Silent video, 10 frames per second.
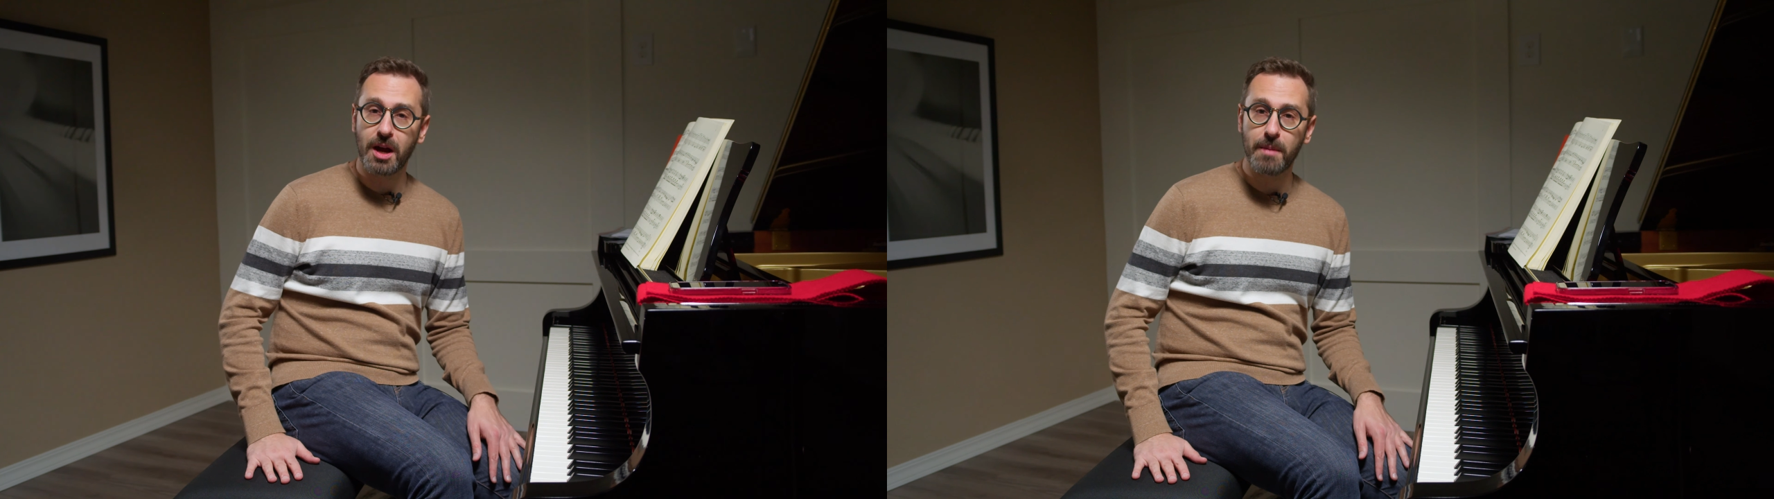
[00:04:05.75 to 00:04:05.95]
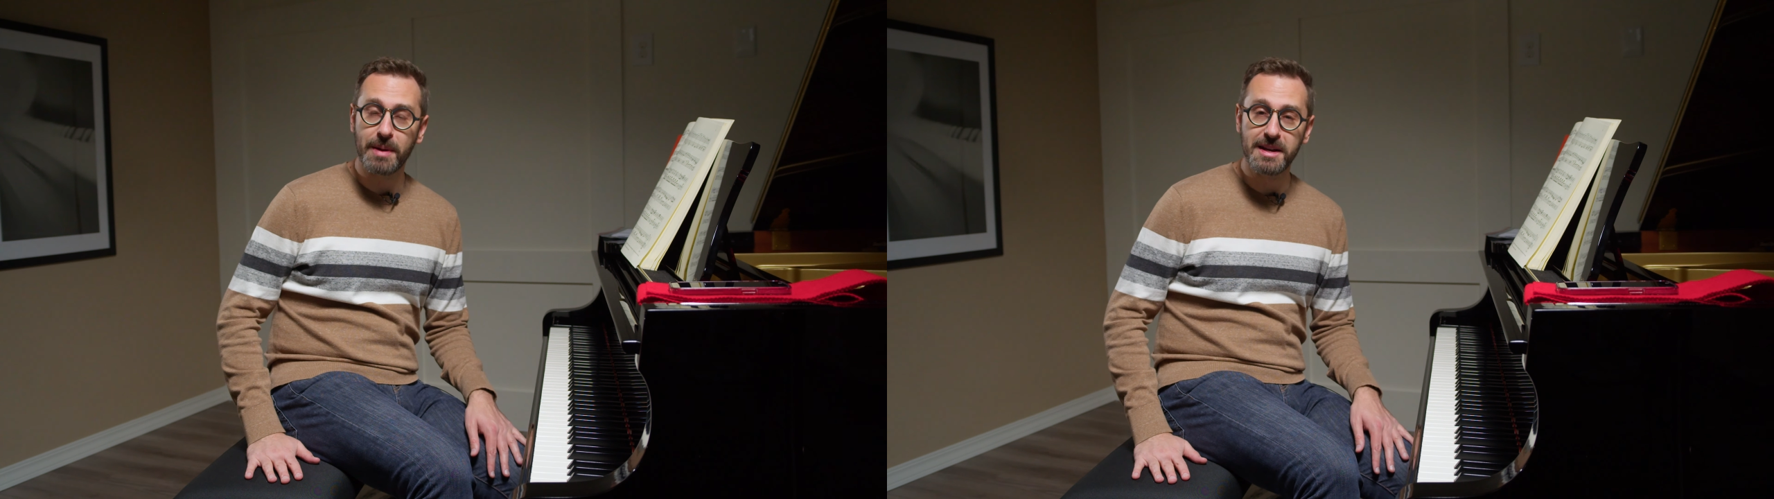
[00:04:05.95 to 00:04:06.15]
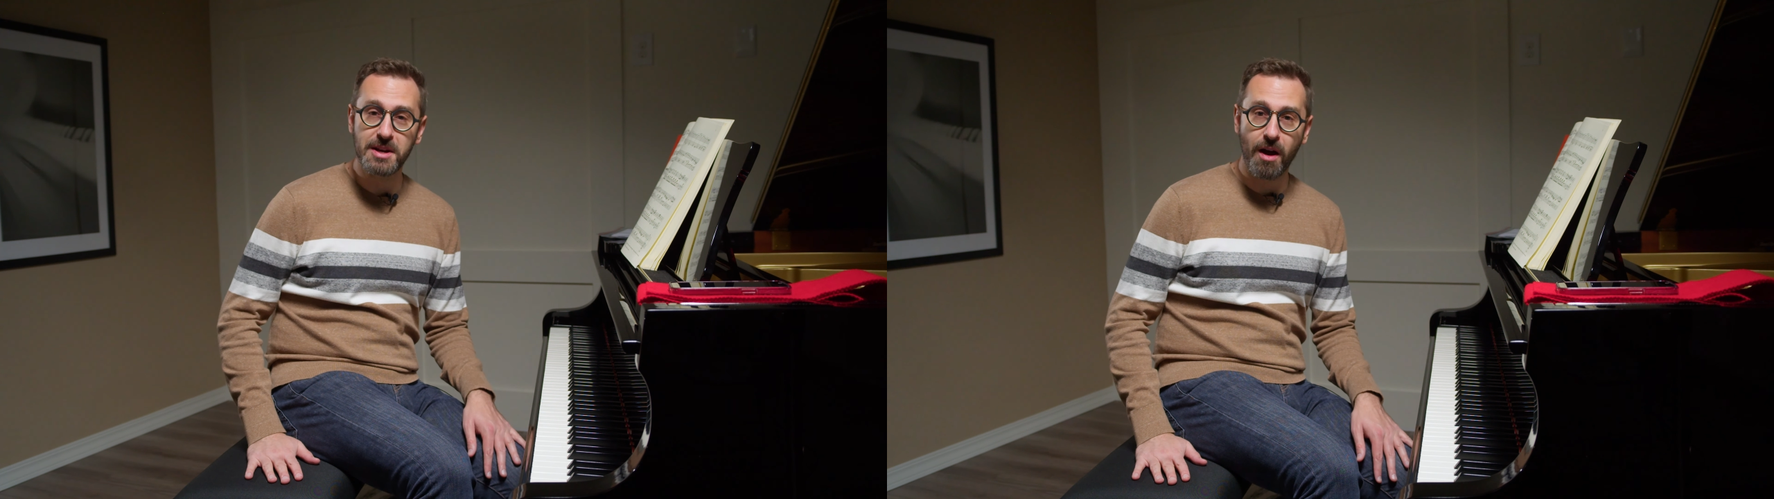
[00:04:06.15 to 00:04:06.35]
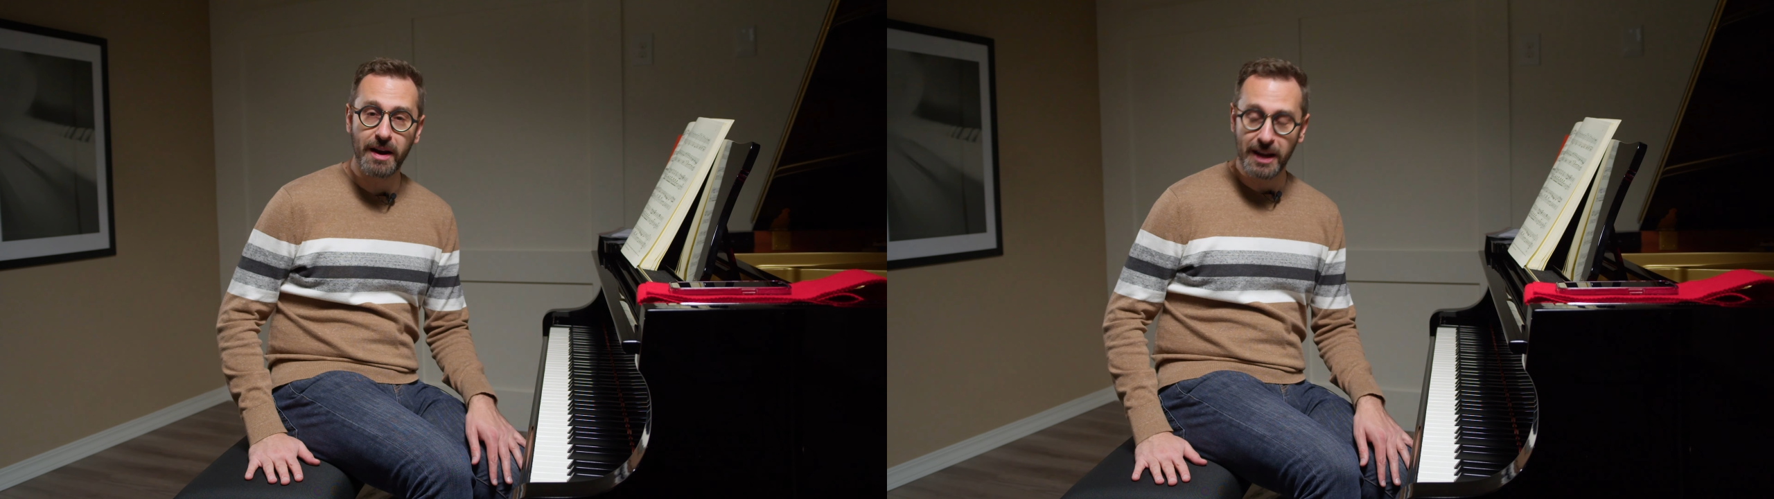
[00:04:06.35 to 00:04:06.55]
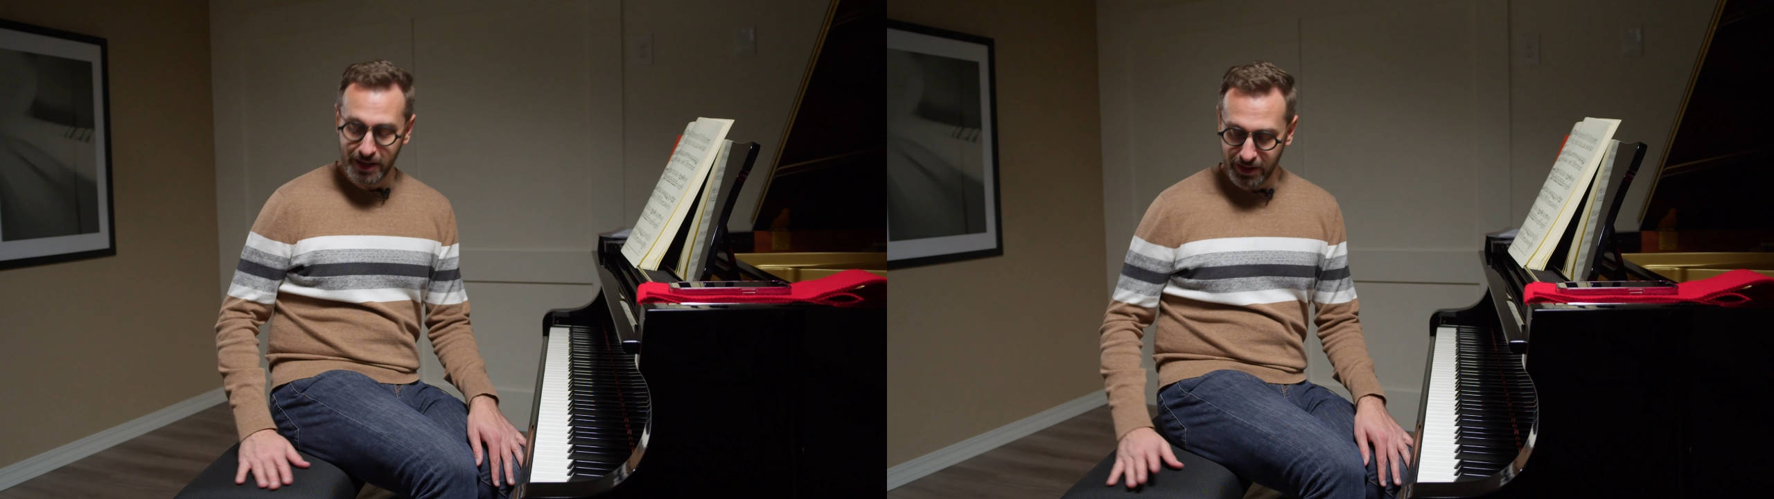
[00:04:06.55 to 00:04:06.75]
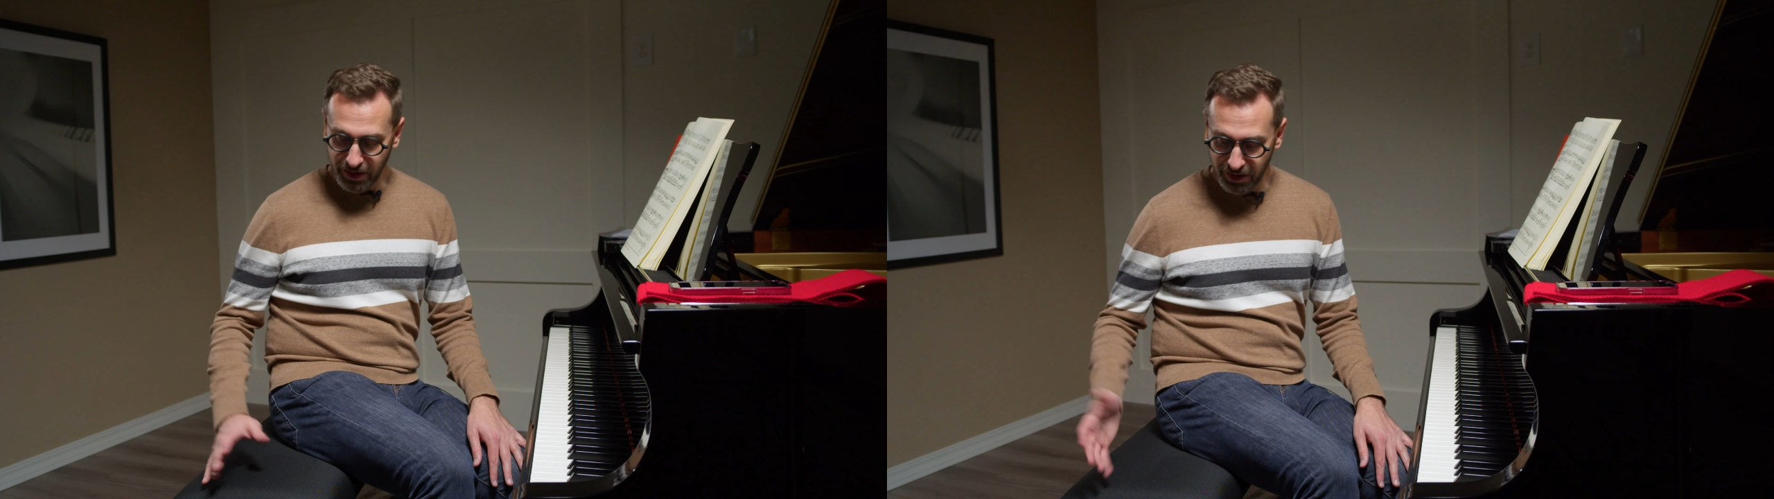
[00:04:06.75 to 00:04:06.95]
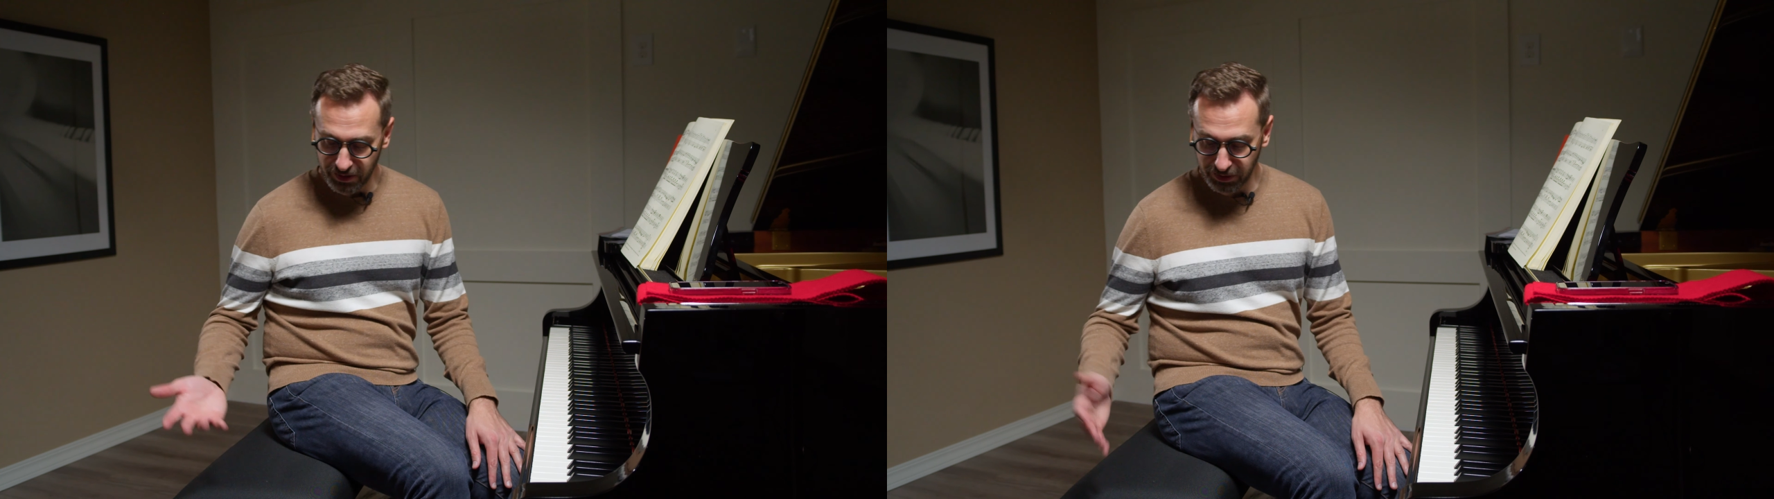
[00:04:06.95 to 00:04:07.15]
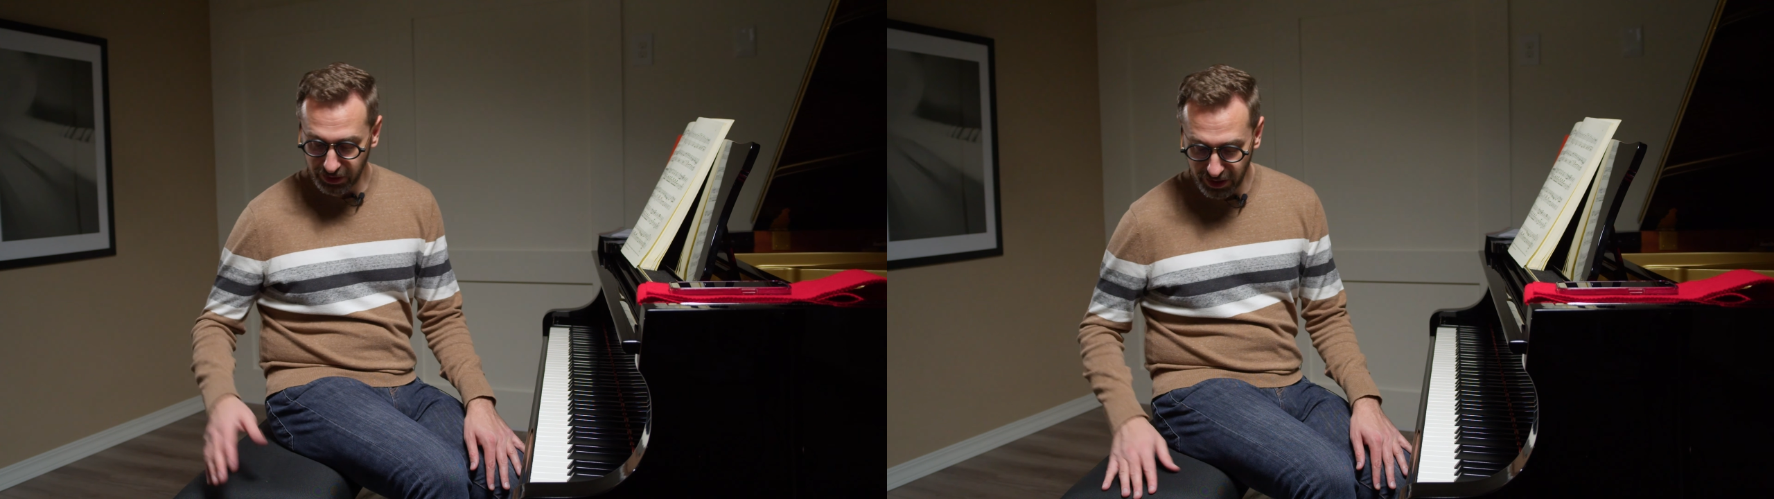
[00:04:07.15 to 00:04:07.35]
top and not
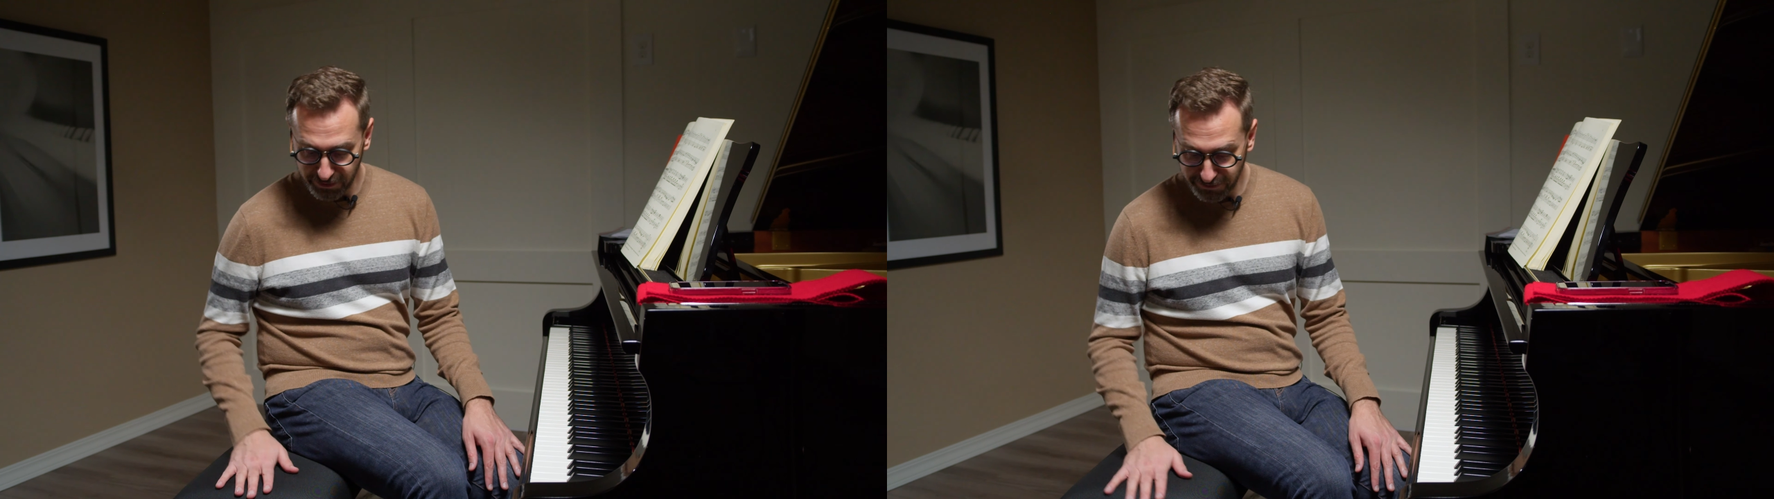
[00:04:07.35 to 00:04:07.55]
a